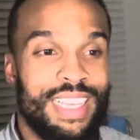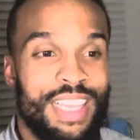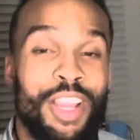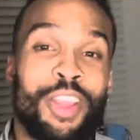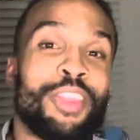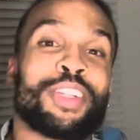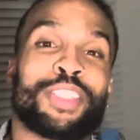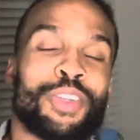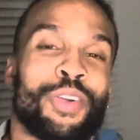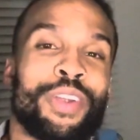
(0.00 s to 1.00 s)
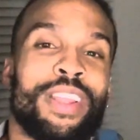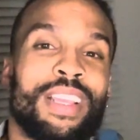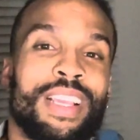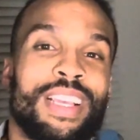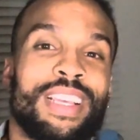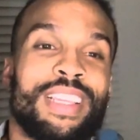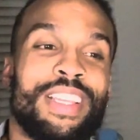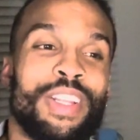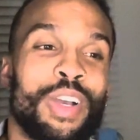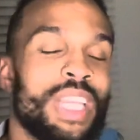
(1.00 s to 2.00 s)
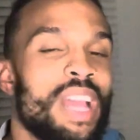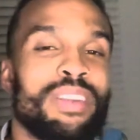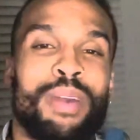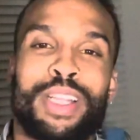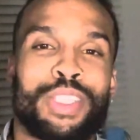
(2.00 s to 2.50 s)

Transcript: hear their story. Because everybody's